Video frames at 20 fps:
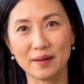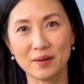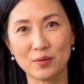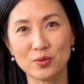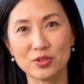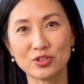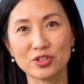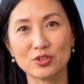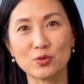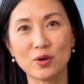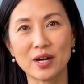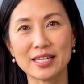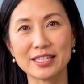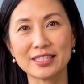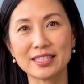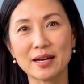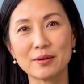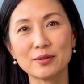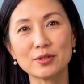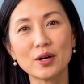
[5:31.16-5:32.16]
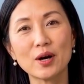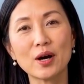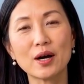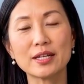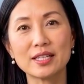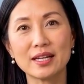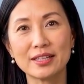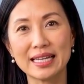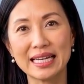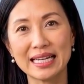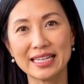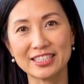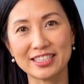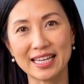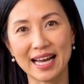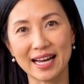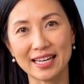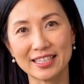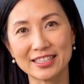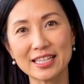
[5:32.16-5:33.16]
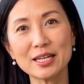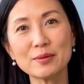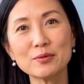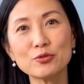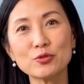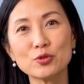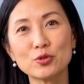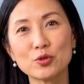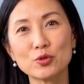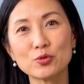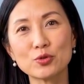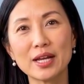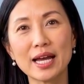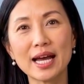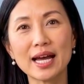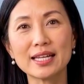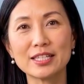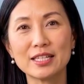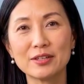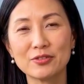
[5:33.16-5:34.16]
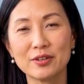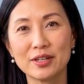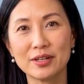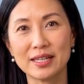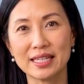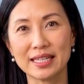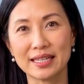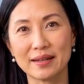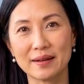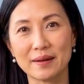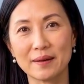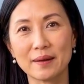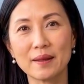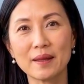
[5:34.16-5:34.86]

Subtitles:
which is why some dogs on the exact same food react differently.